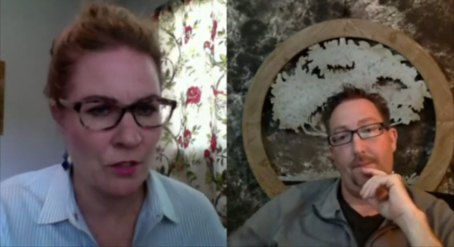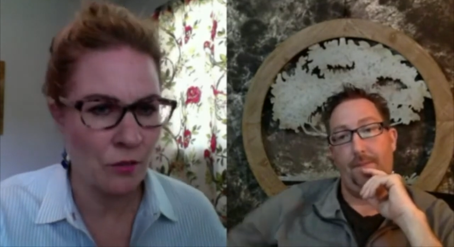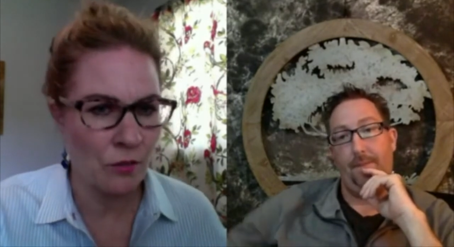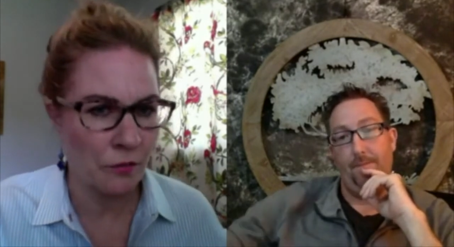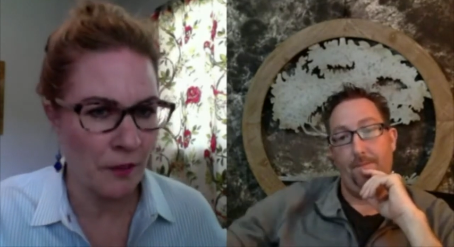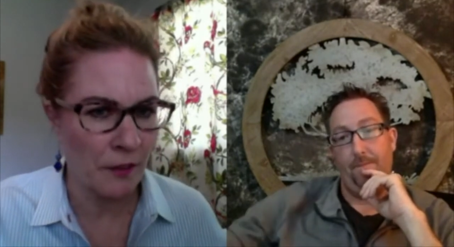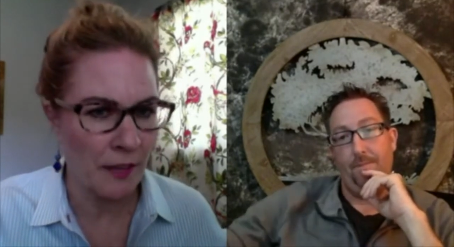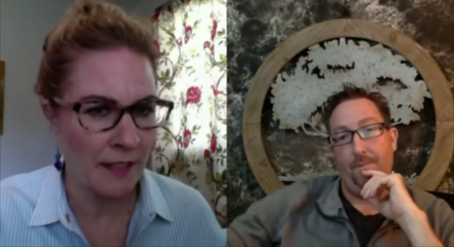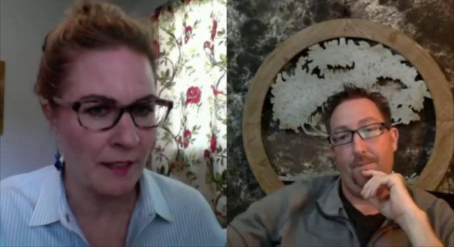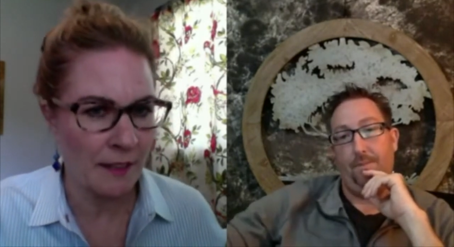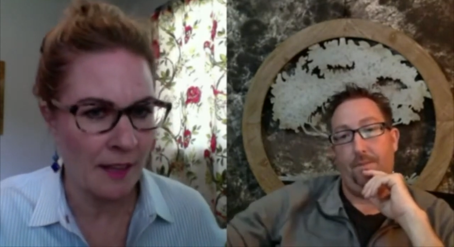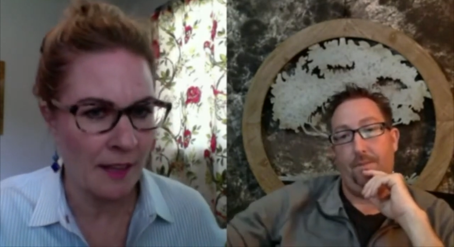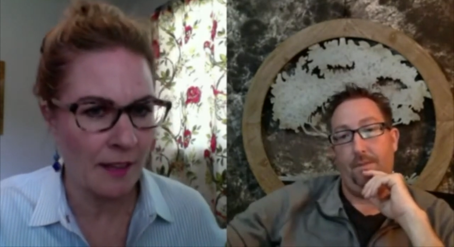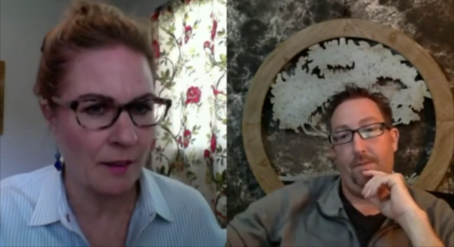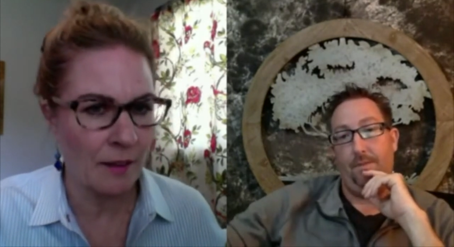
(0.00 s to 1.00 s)
Speaker 1: Do you find
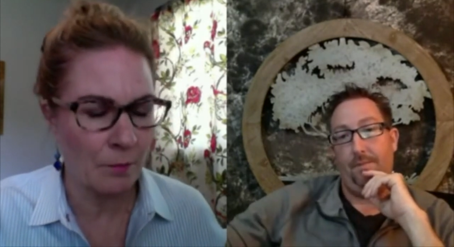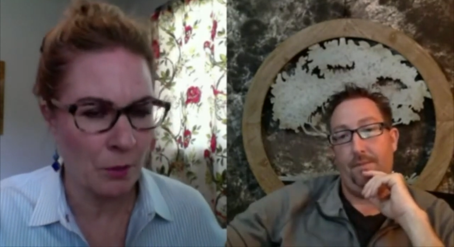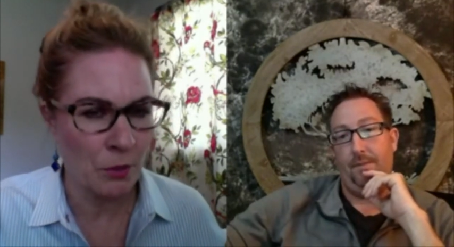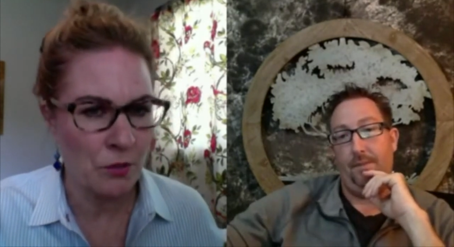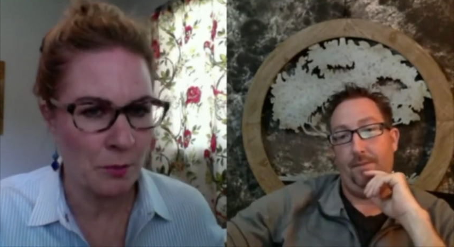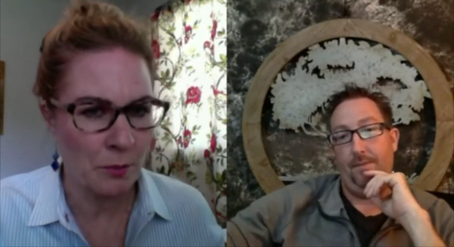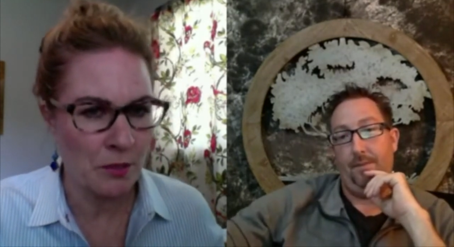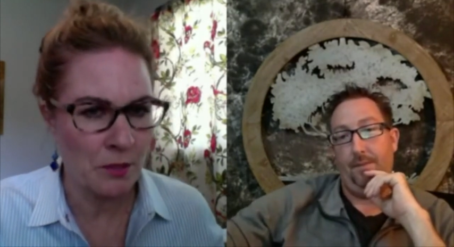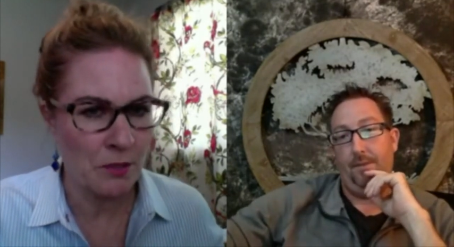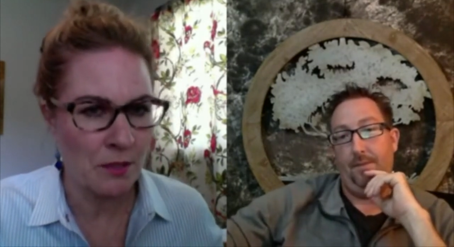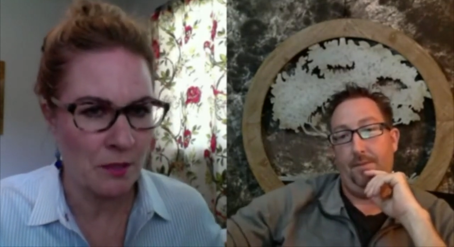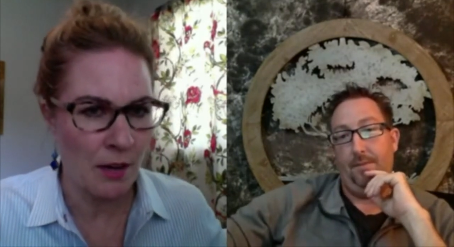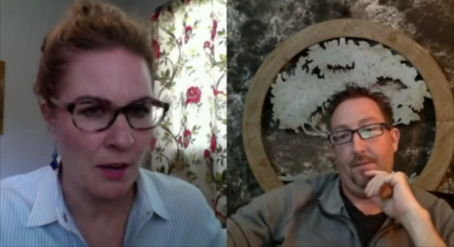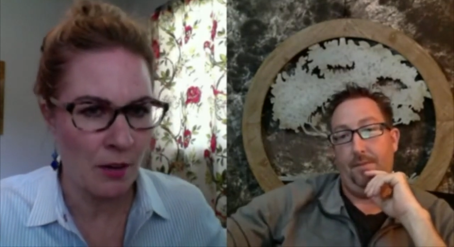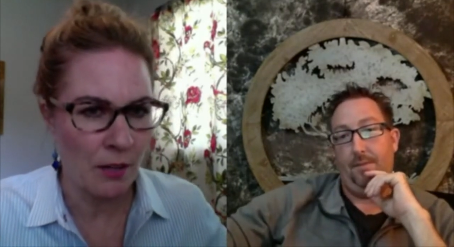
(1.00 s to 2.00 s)
that most of your
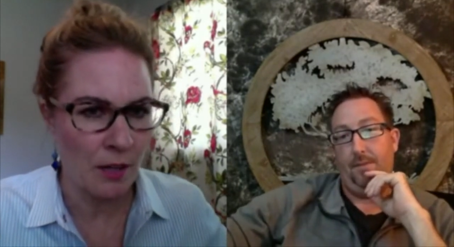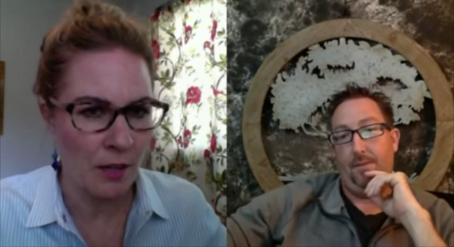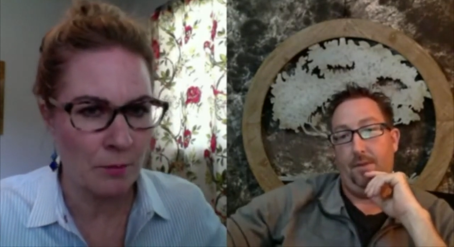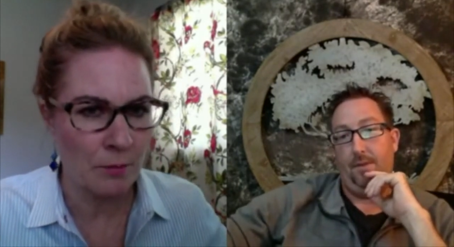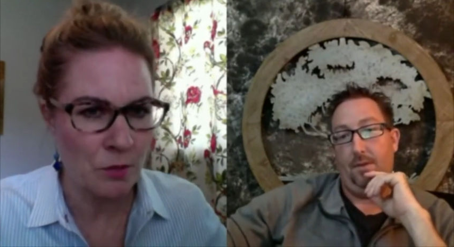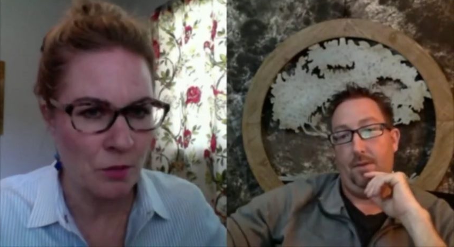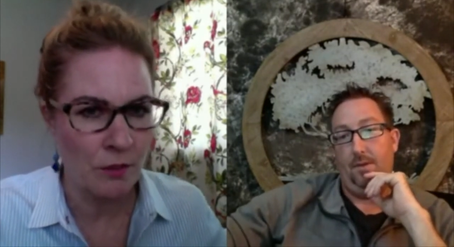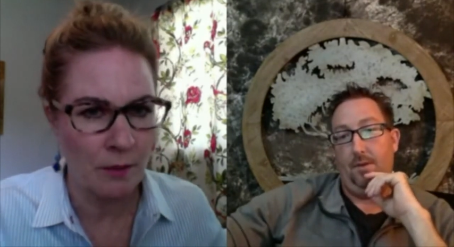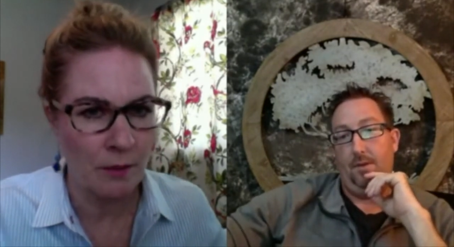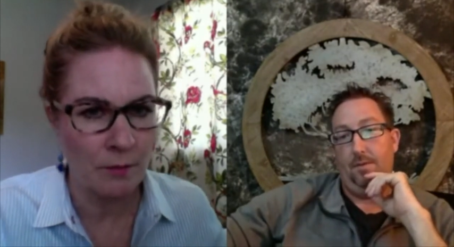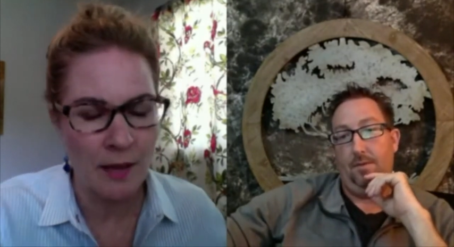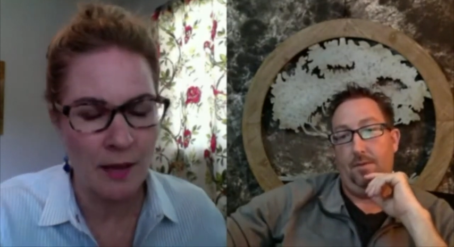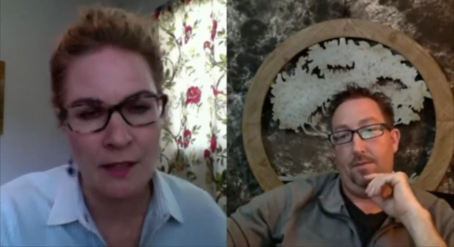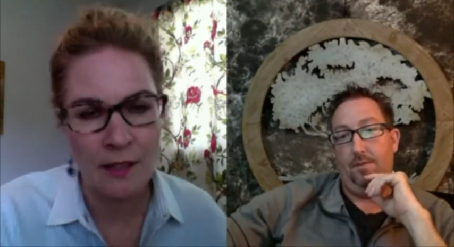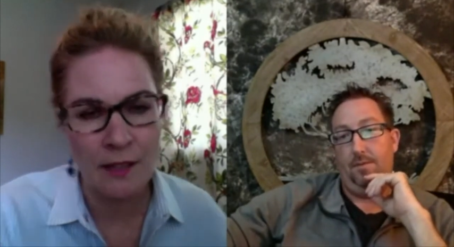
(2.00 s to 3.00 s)
business now comes
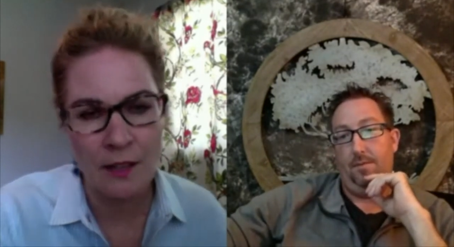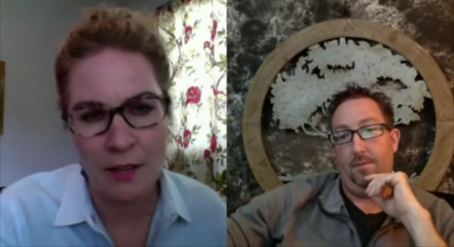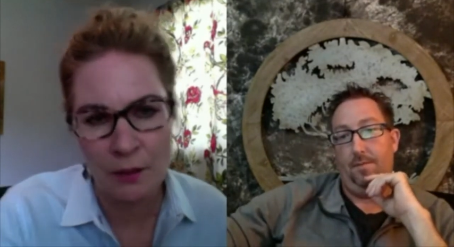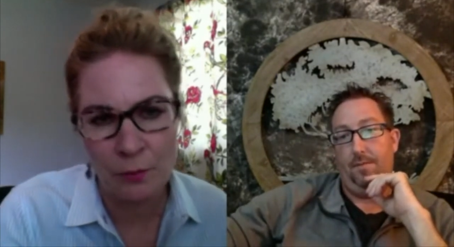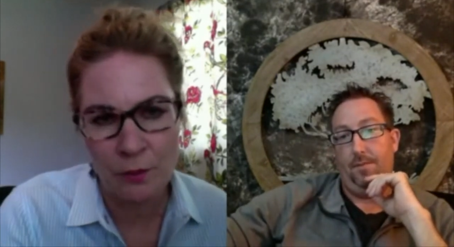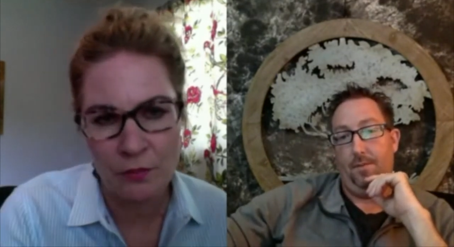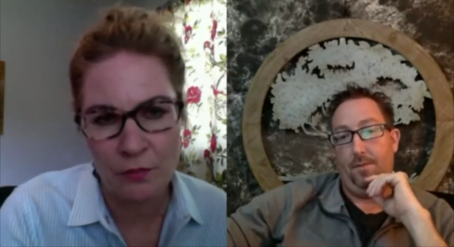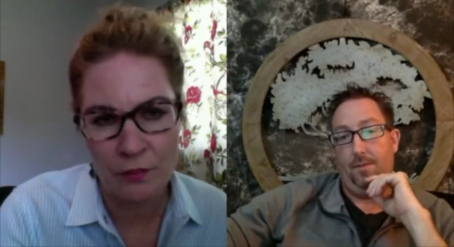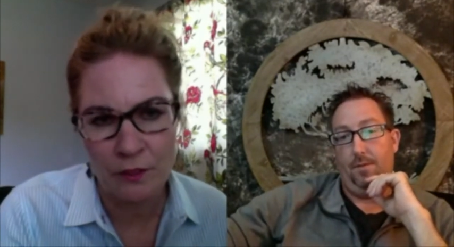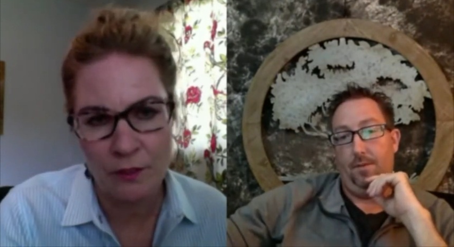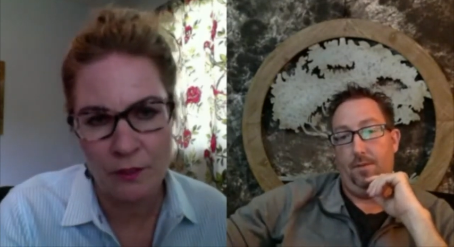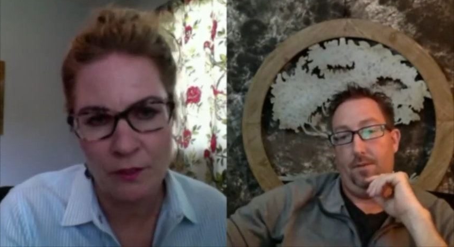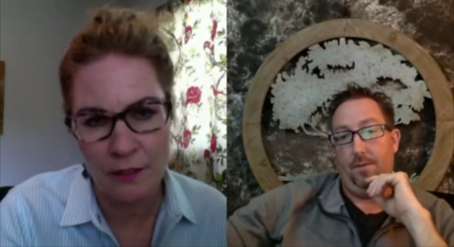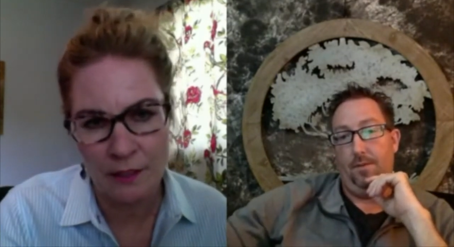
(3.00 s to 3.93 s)
from that kind of referral